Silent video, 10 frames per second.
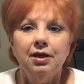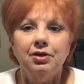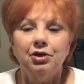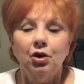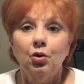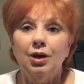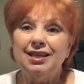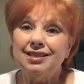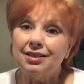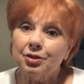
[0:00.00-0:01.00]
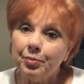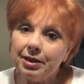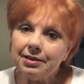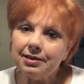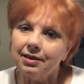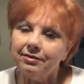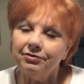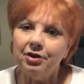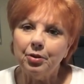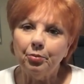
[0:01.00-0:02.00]
So it's
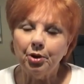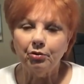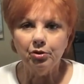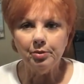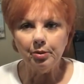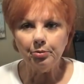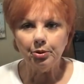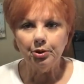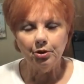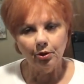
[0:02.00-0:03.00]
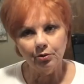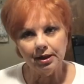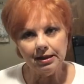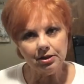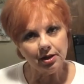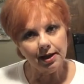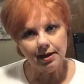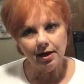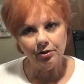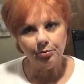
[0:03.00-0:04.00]
expensive, but remember, you don't need
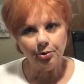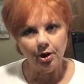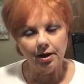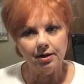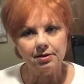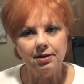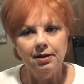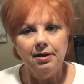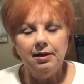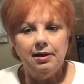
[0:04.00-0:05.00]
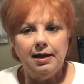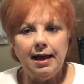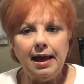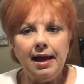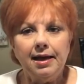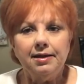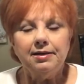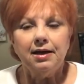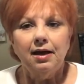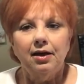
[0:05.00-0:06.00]
any other product,
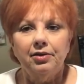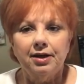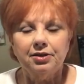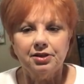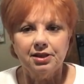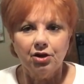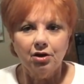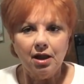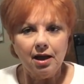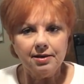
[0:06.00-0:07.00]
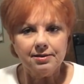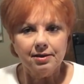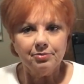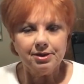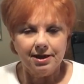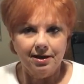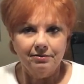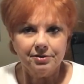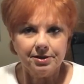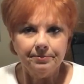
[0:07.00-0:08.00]
and they sterilize
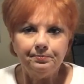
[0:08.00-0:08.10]
themselves,